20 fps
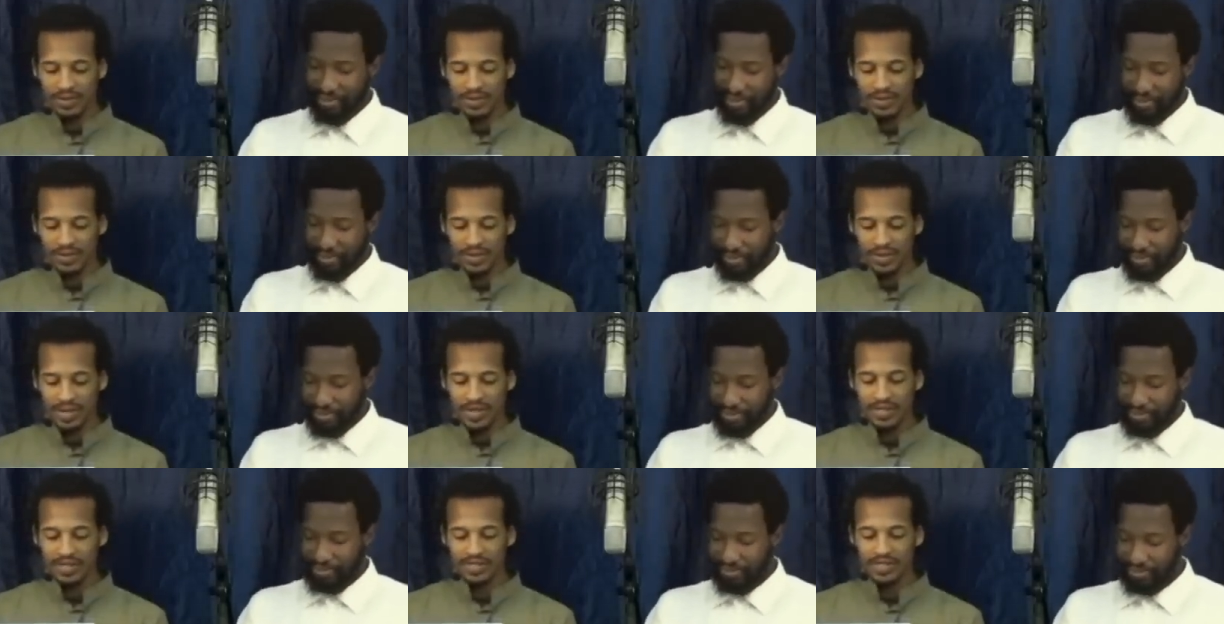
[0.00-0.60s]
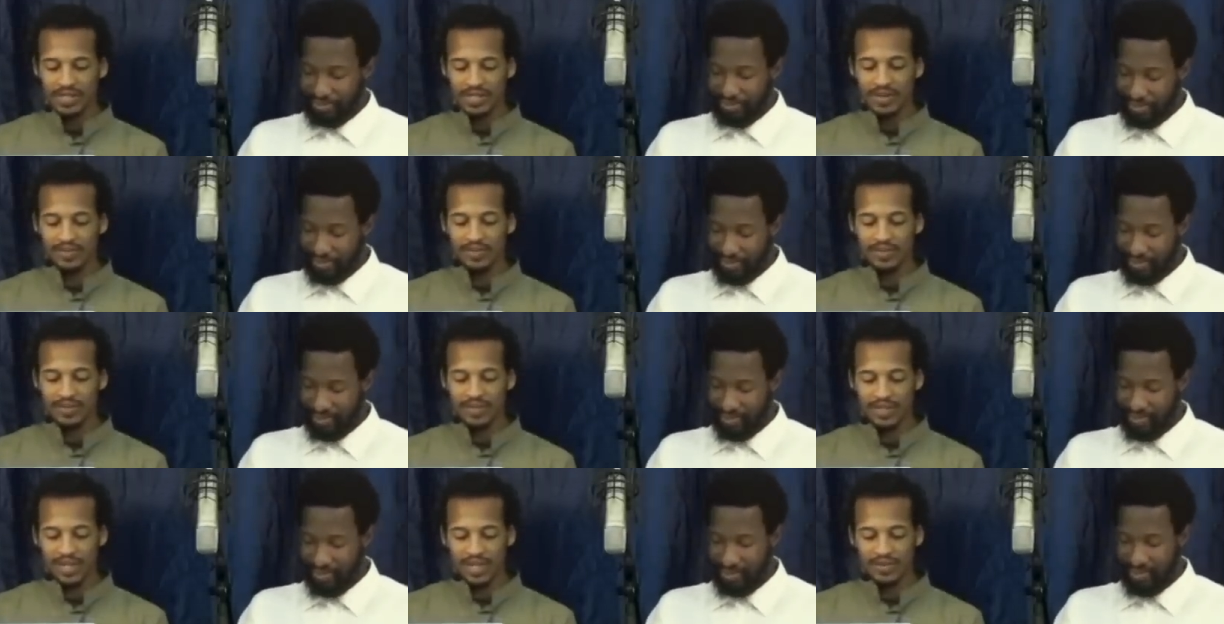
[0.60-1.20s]
Speaker 1: And the shepherd
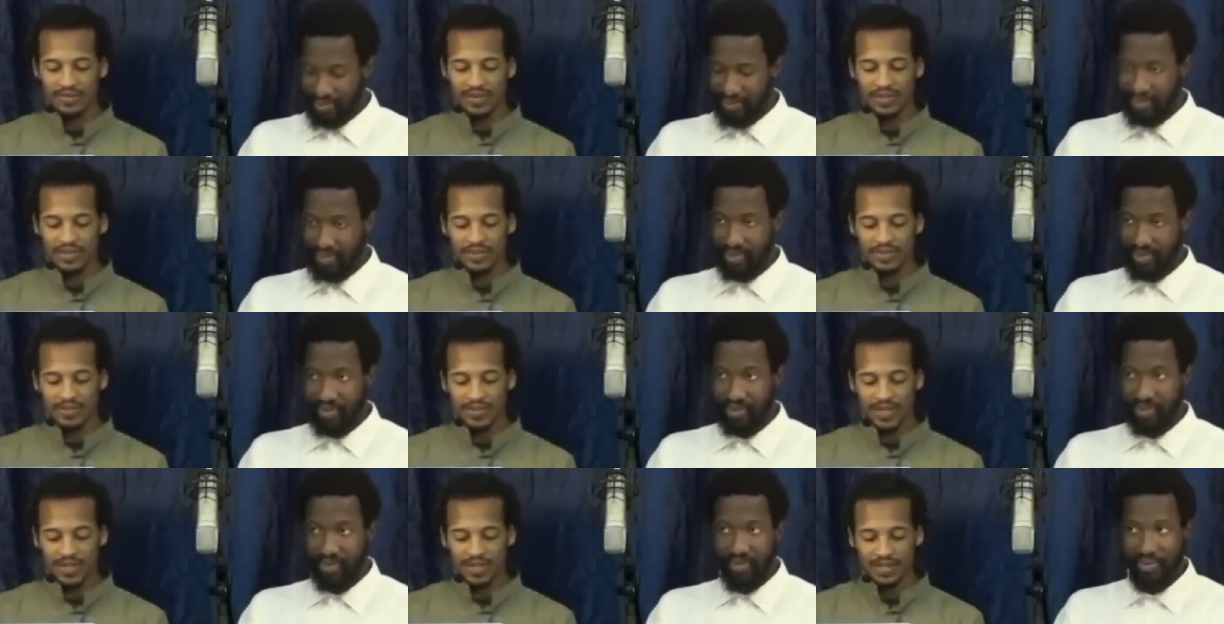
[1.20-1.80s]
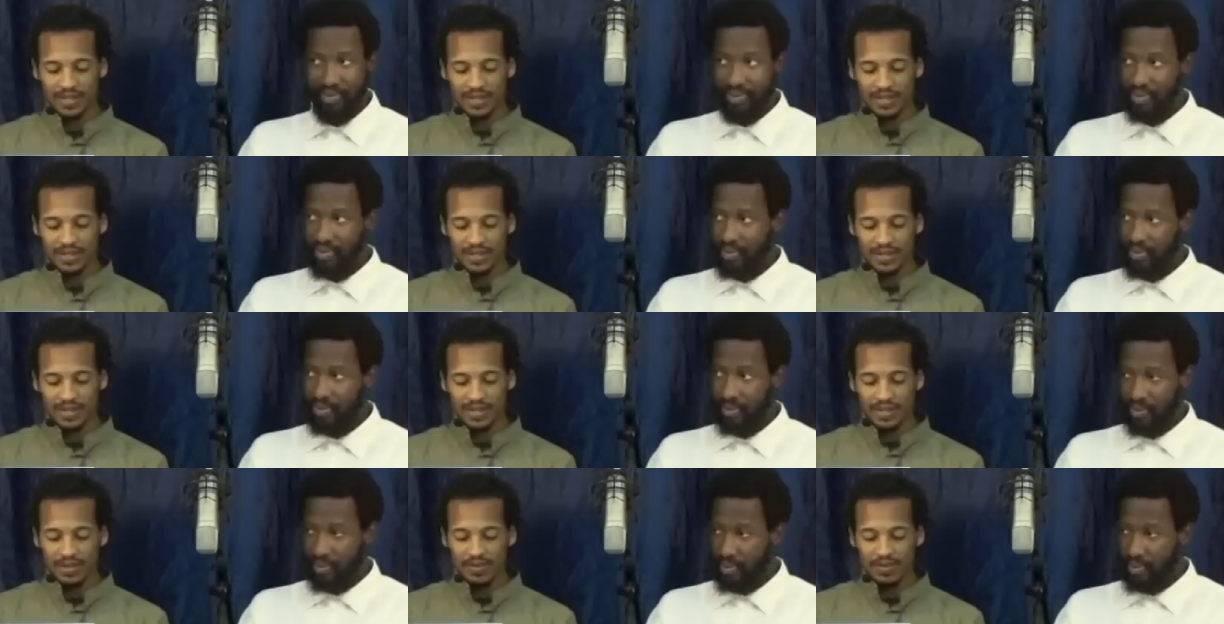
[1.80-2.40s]
saith unto me,
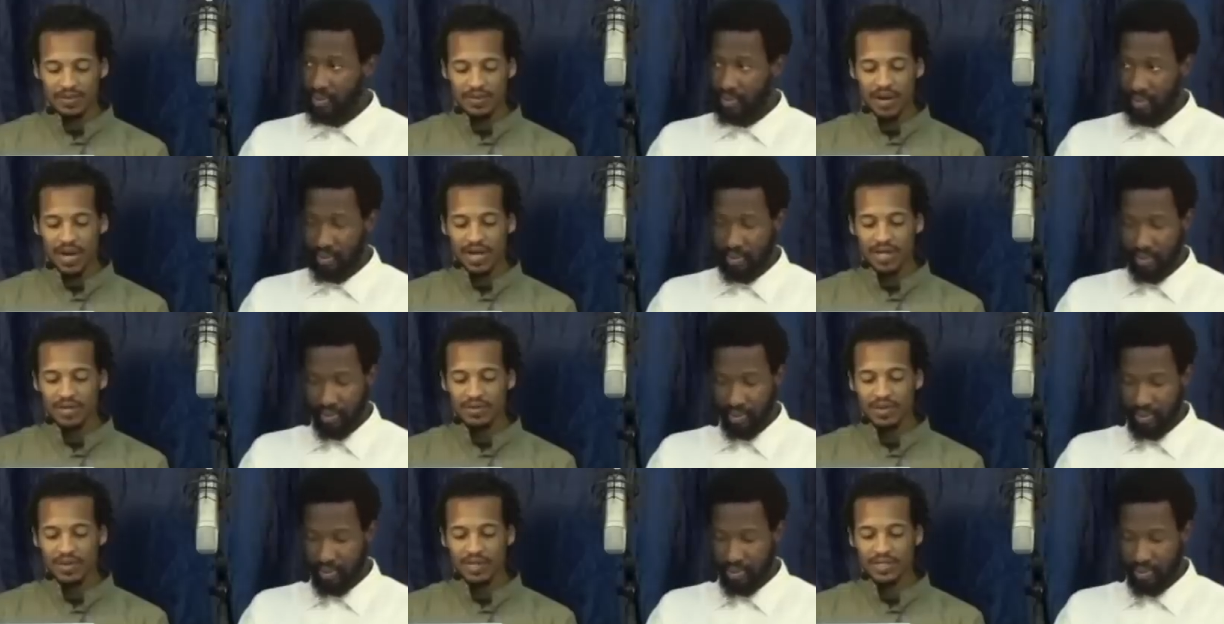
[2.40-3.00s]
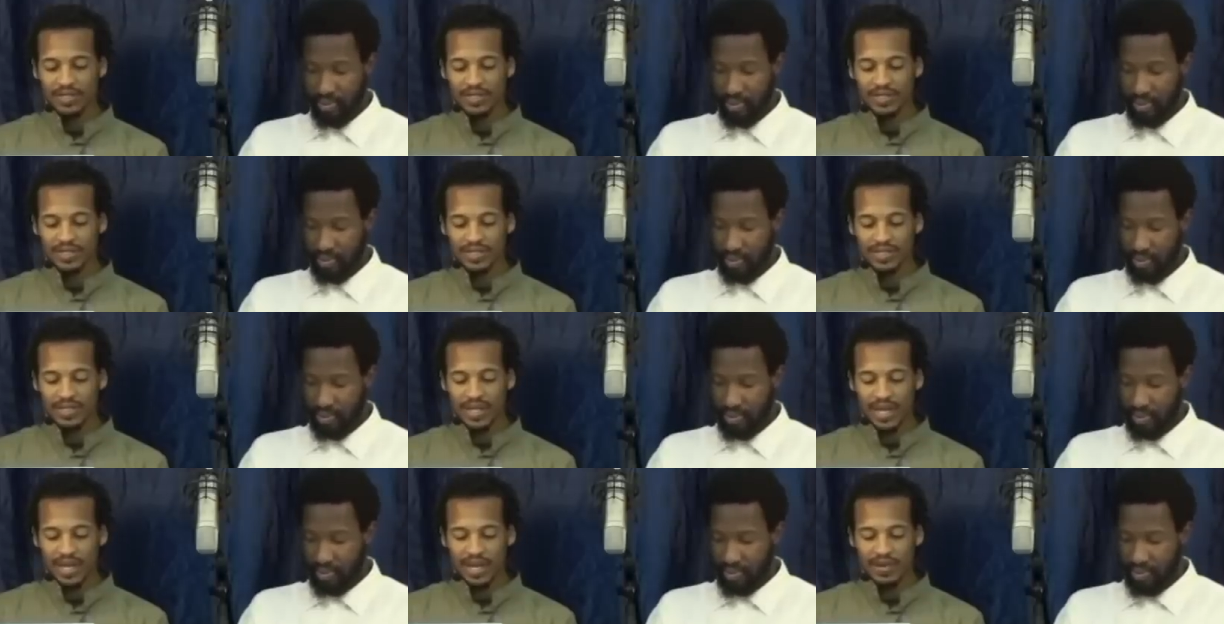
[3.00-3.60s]
Why questionest
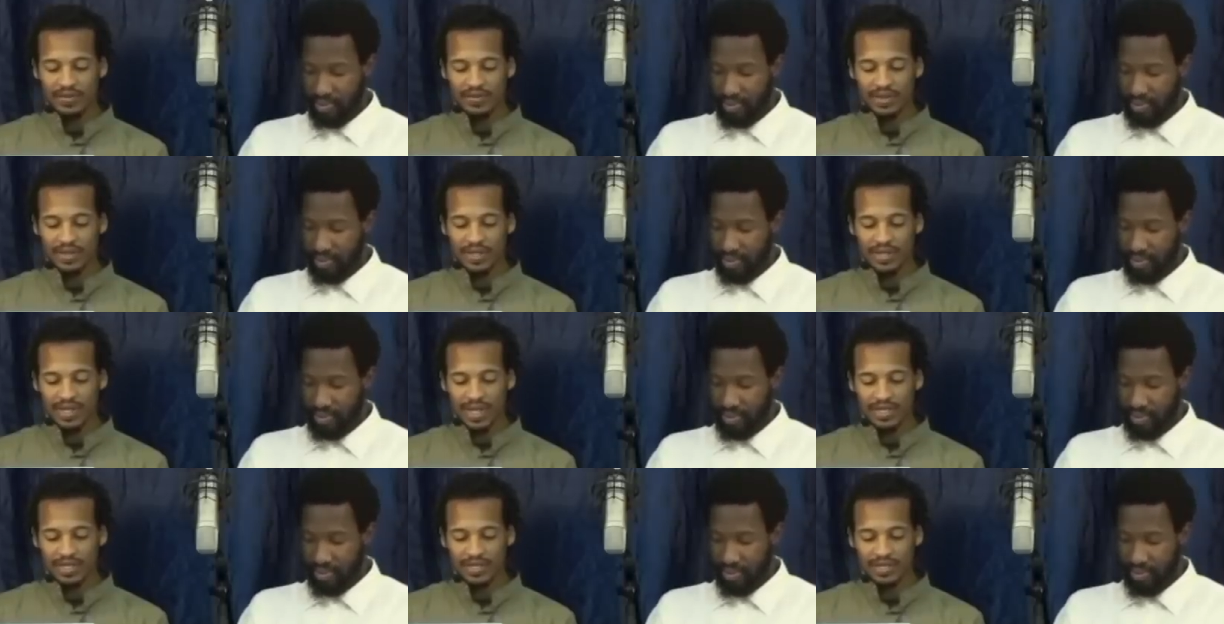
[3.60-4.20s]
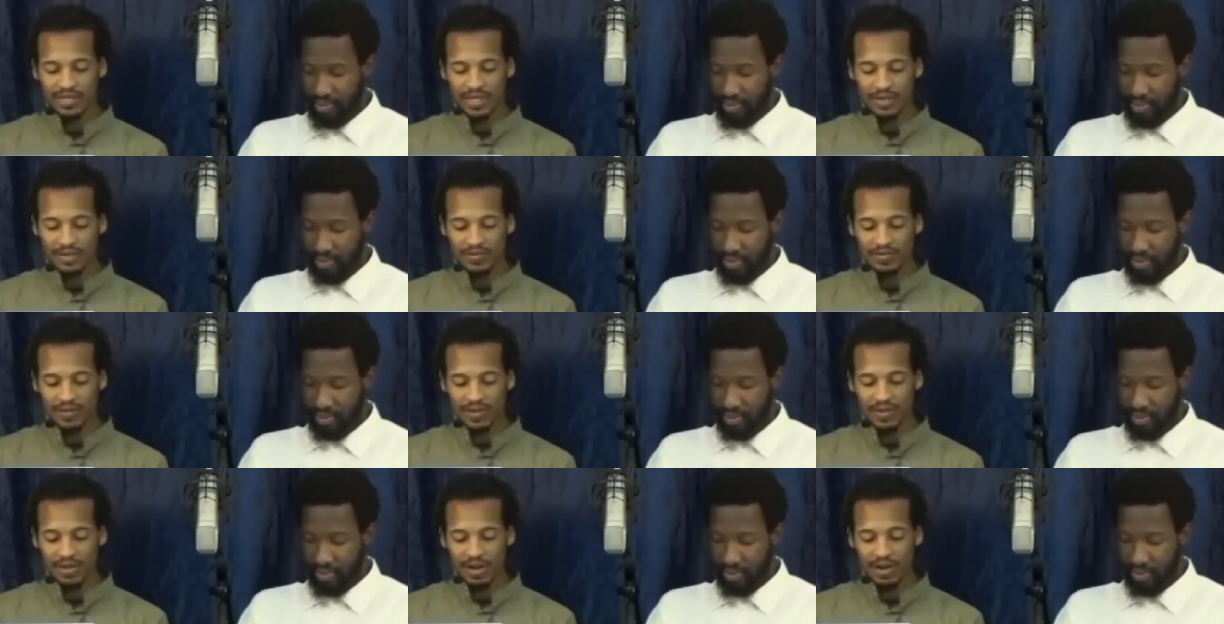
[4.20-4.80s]
thou within thyself,
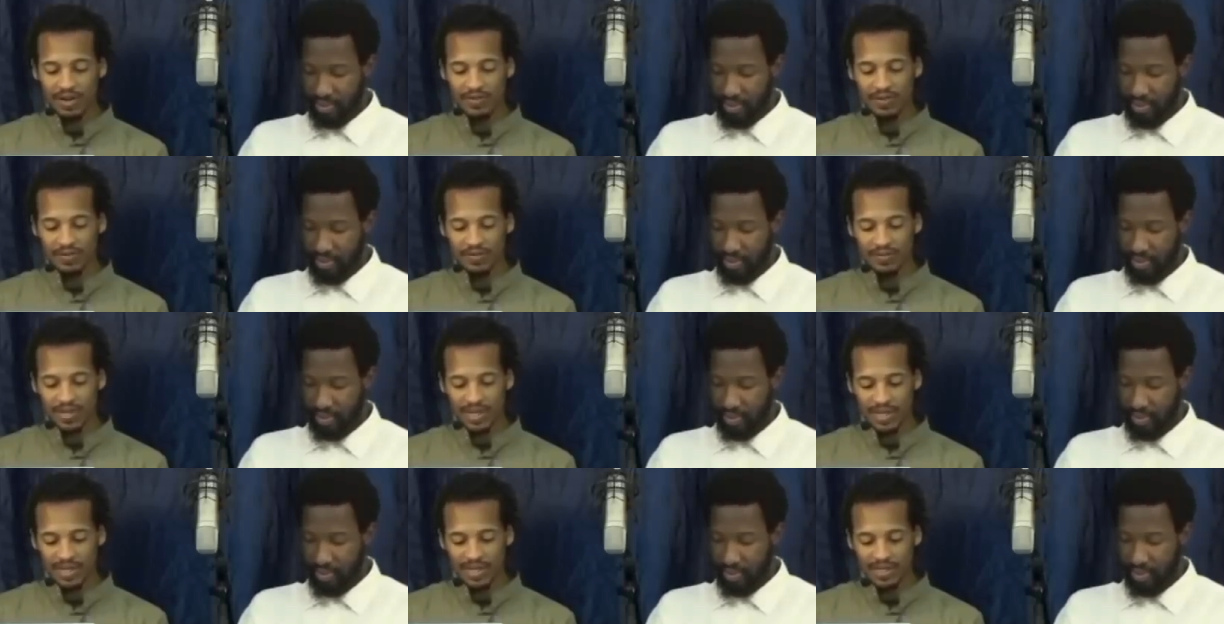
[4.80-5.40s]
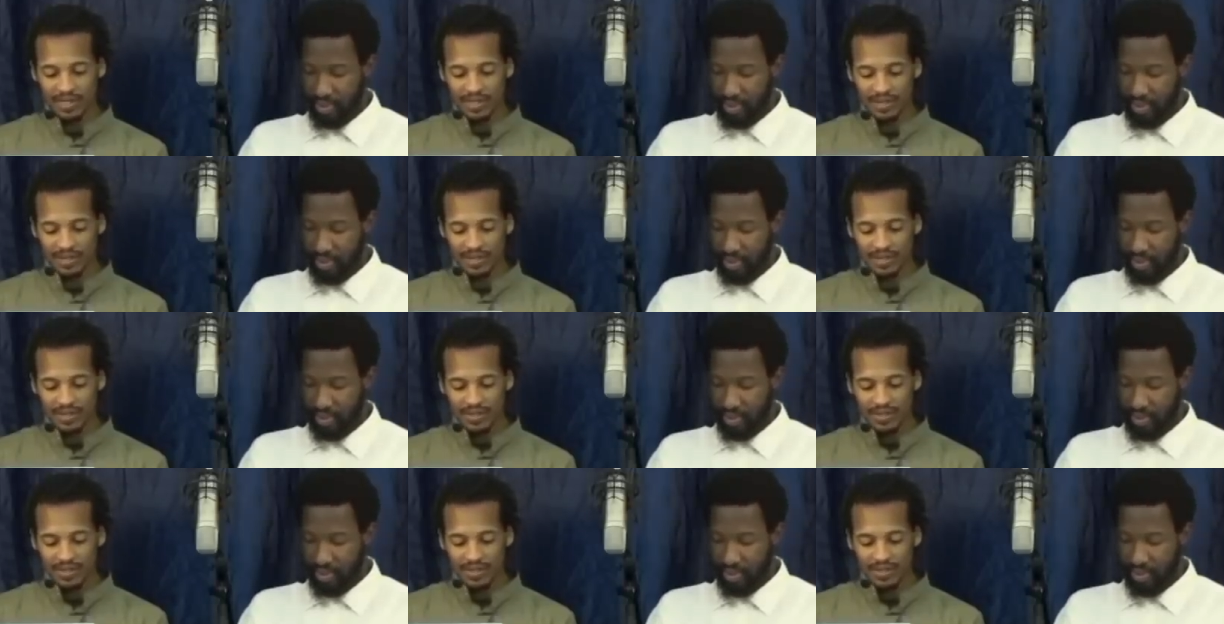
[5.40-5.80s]
and art perplexed,